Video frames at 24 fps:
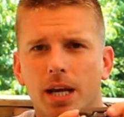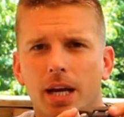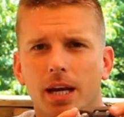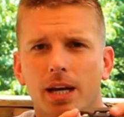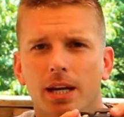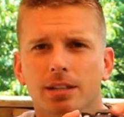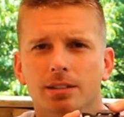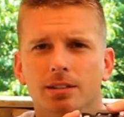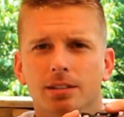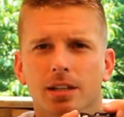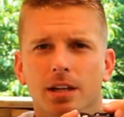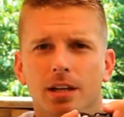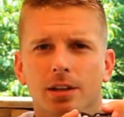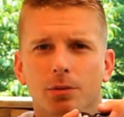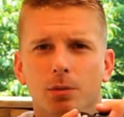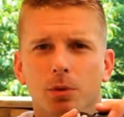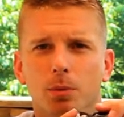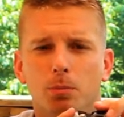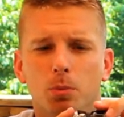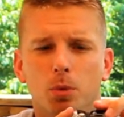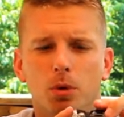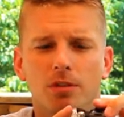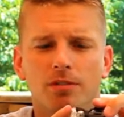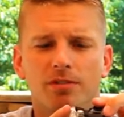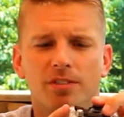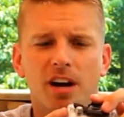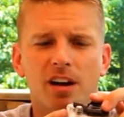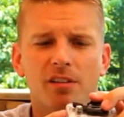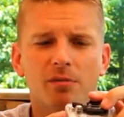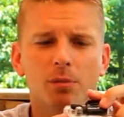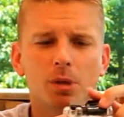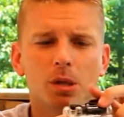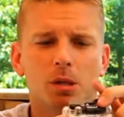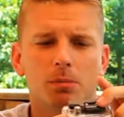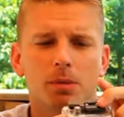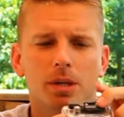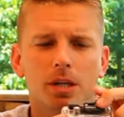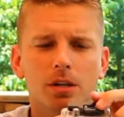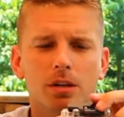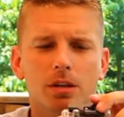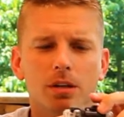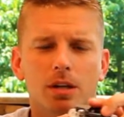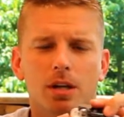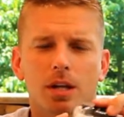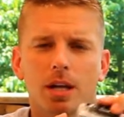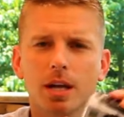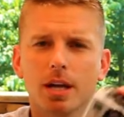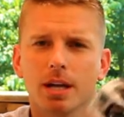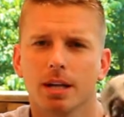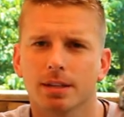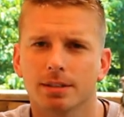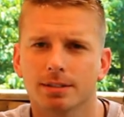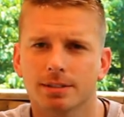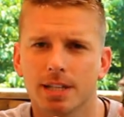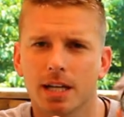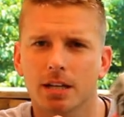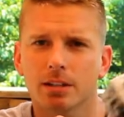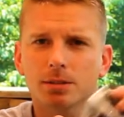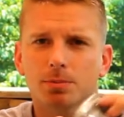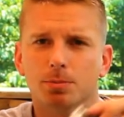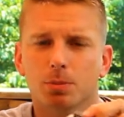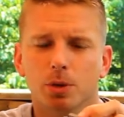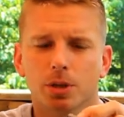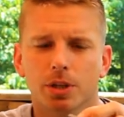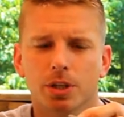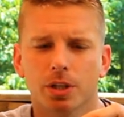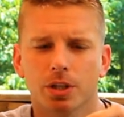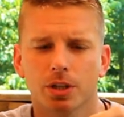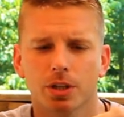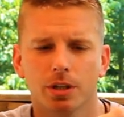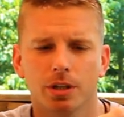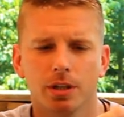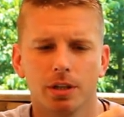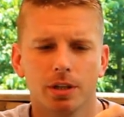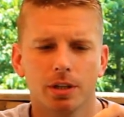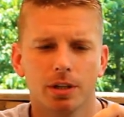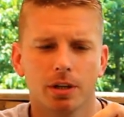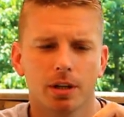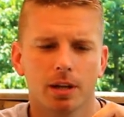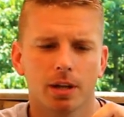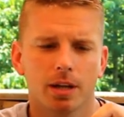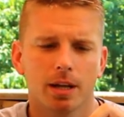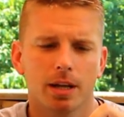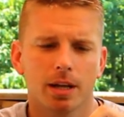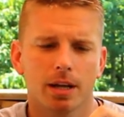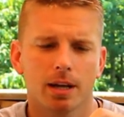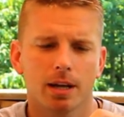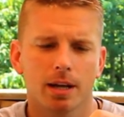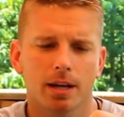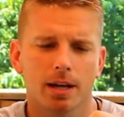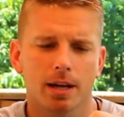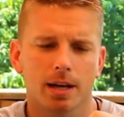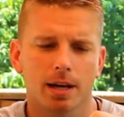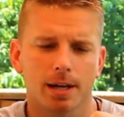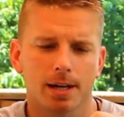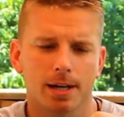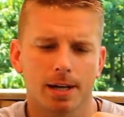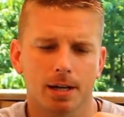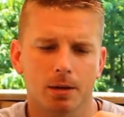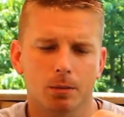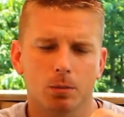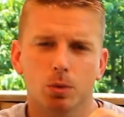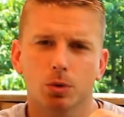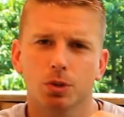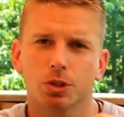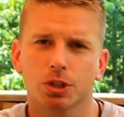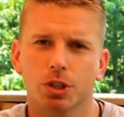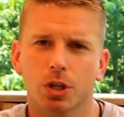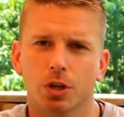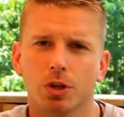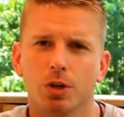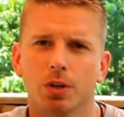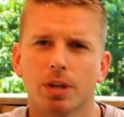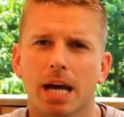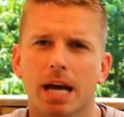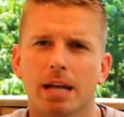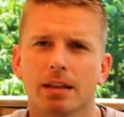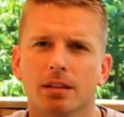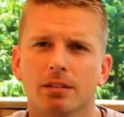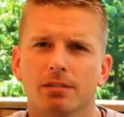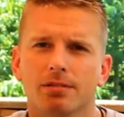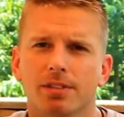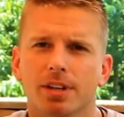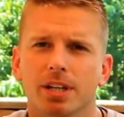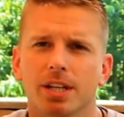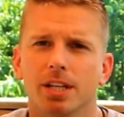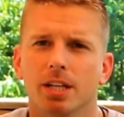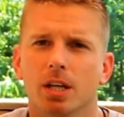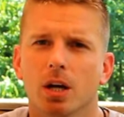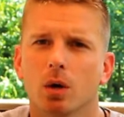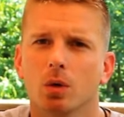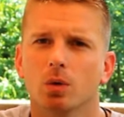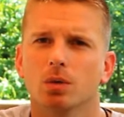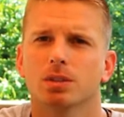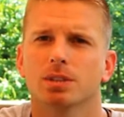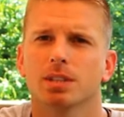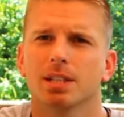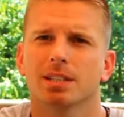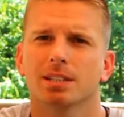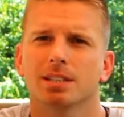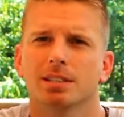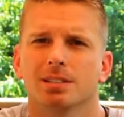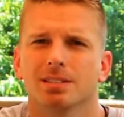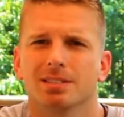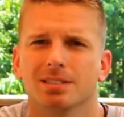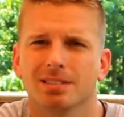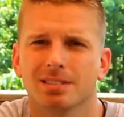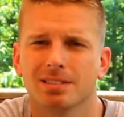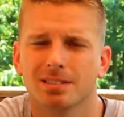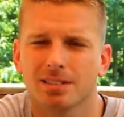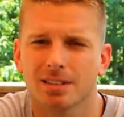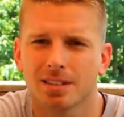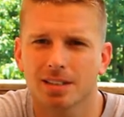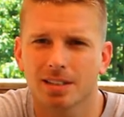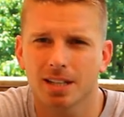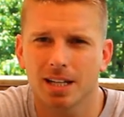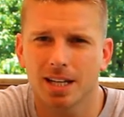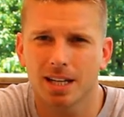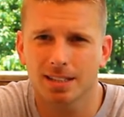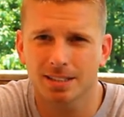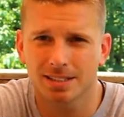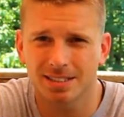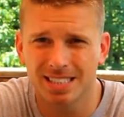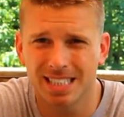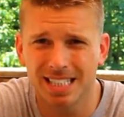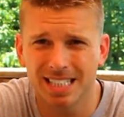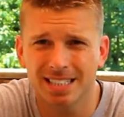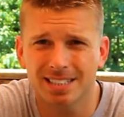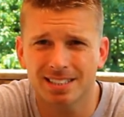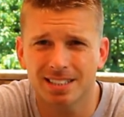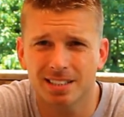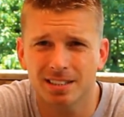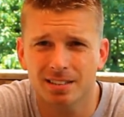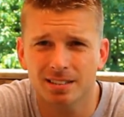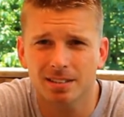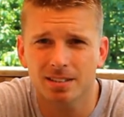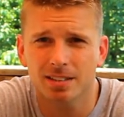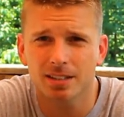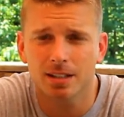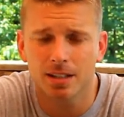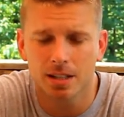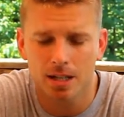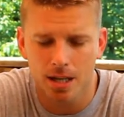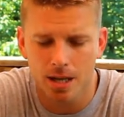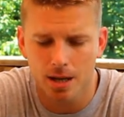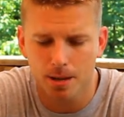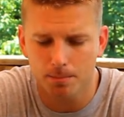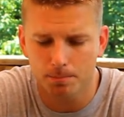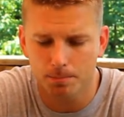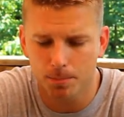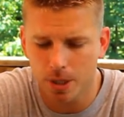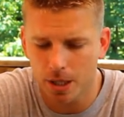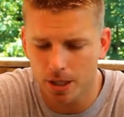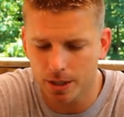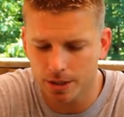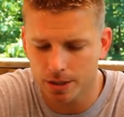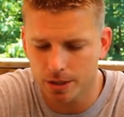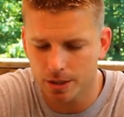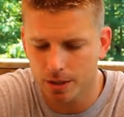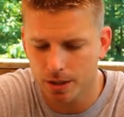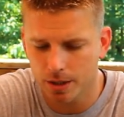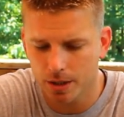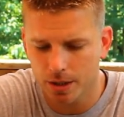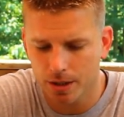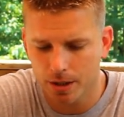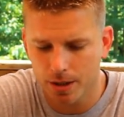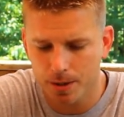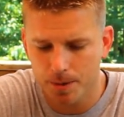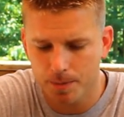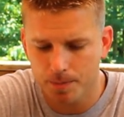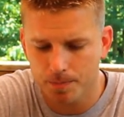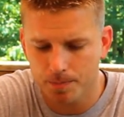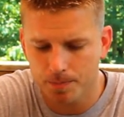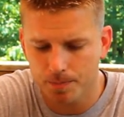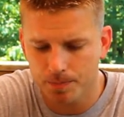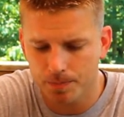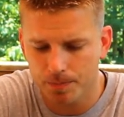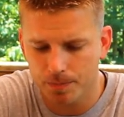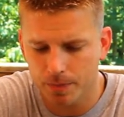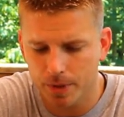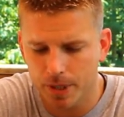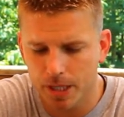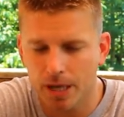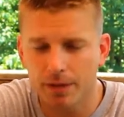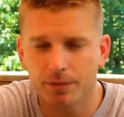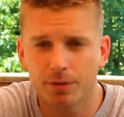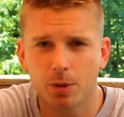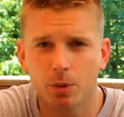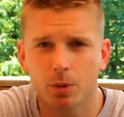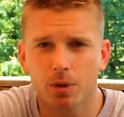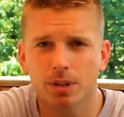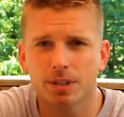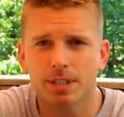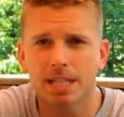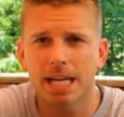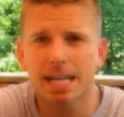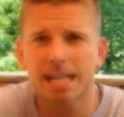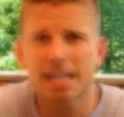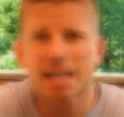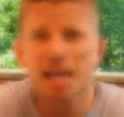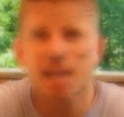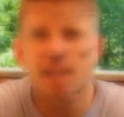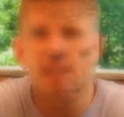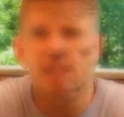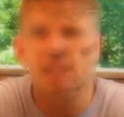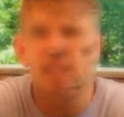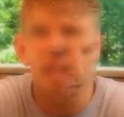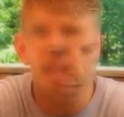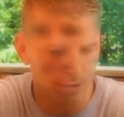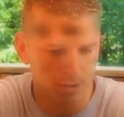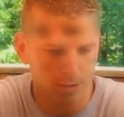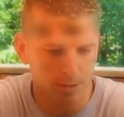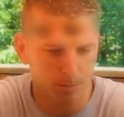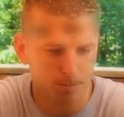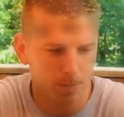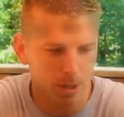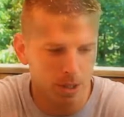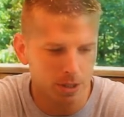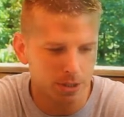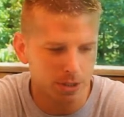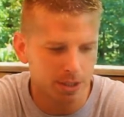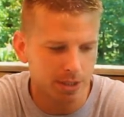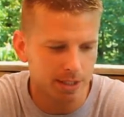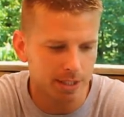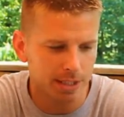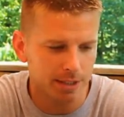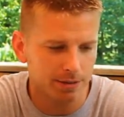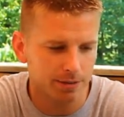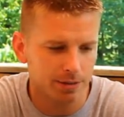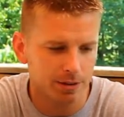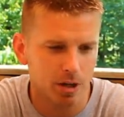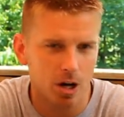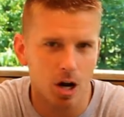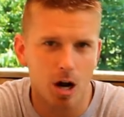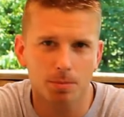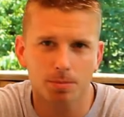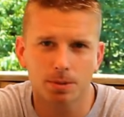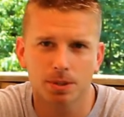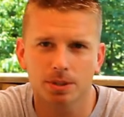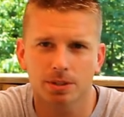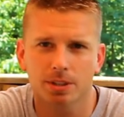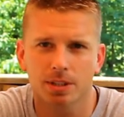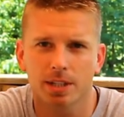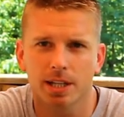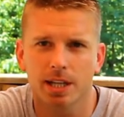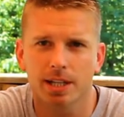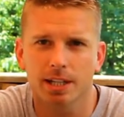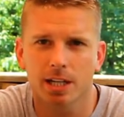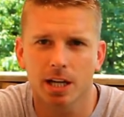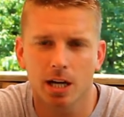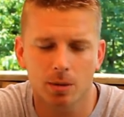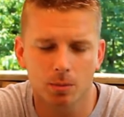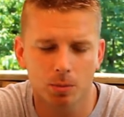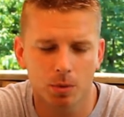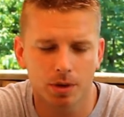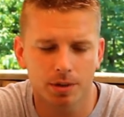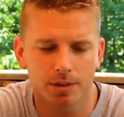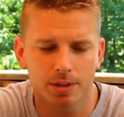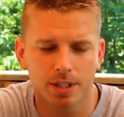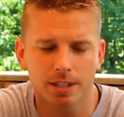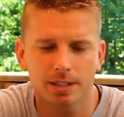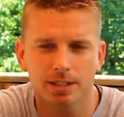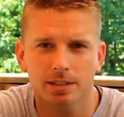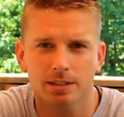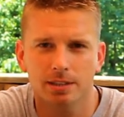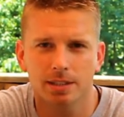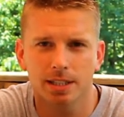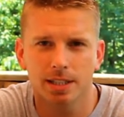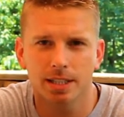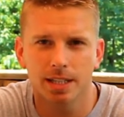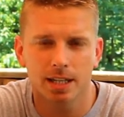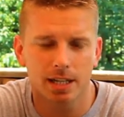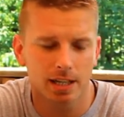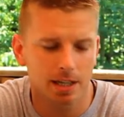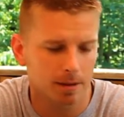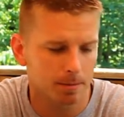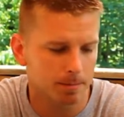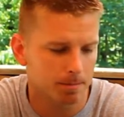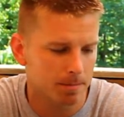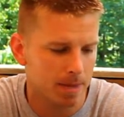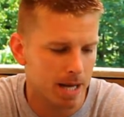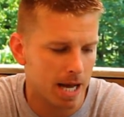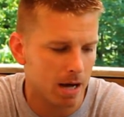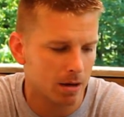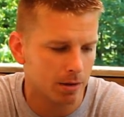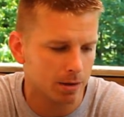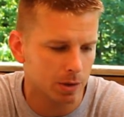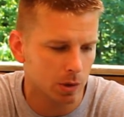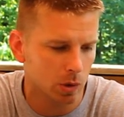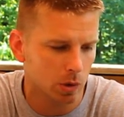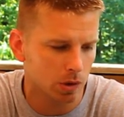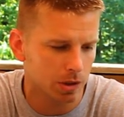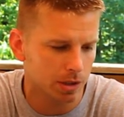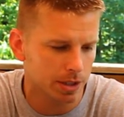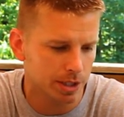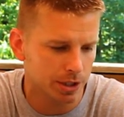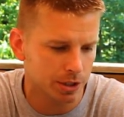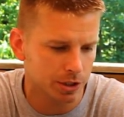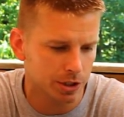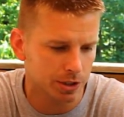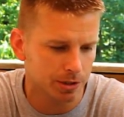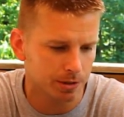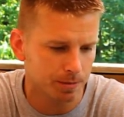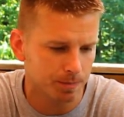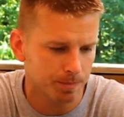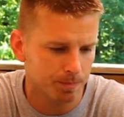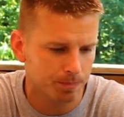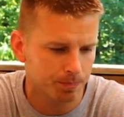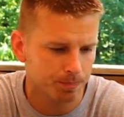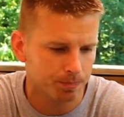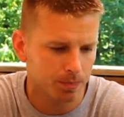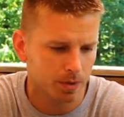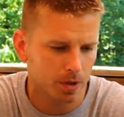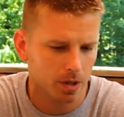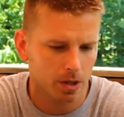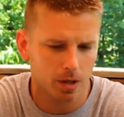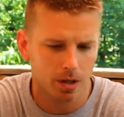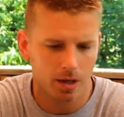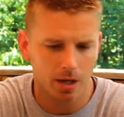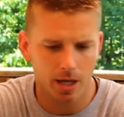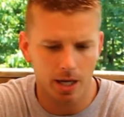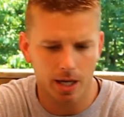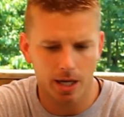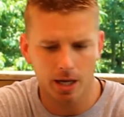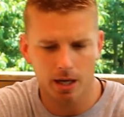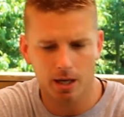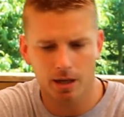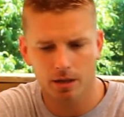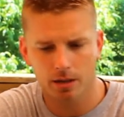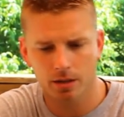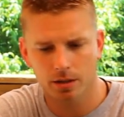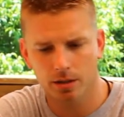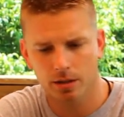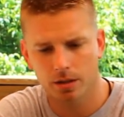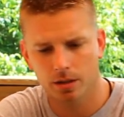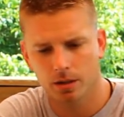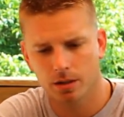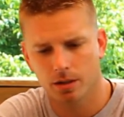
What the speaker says: and it's a 3.5 millimeter. Sounds pretty good. We'll show you that in the videos. It's decent, but if you were to take it out of the case, it'd be a bunch of different options that they come with. This is the outdoor edition, and